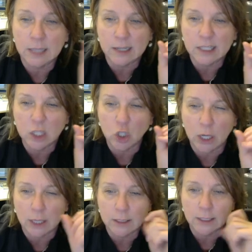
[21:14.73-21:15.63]
that
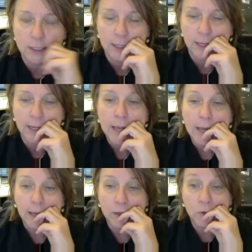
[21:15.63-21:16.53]
digitoxicity,
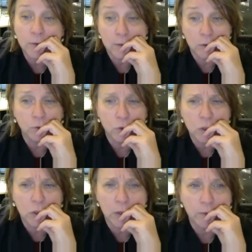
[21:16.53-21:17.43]
and you need
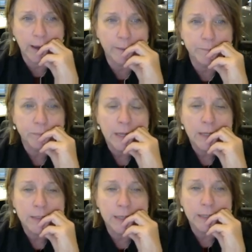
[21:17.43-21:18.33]
to know that.
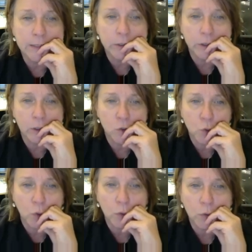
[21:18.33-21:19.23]
Dietary
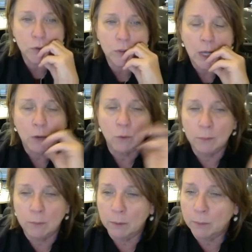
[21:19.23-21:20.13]
controls,
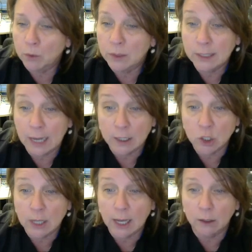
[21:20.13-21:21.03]
remember the DASH
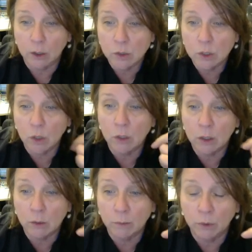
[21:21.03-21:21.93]
diet, low
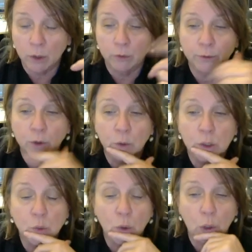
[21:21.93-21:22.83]
sodium, low
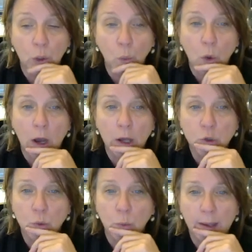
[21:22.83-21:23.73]
fluids. We're going to
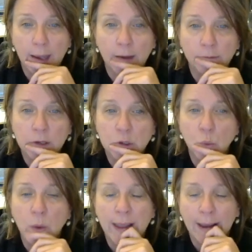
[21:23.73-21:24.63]
watch. When we have this,
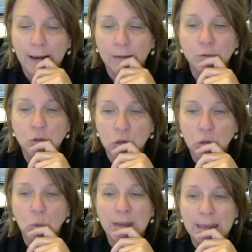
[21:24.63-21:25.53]
we have
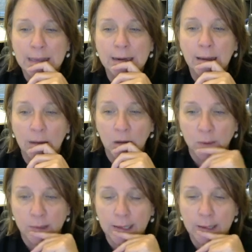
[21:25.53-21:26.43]
to eat
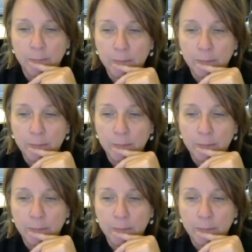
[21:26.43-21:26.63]
healthy.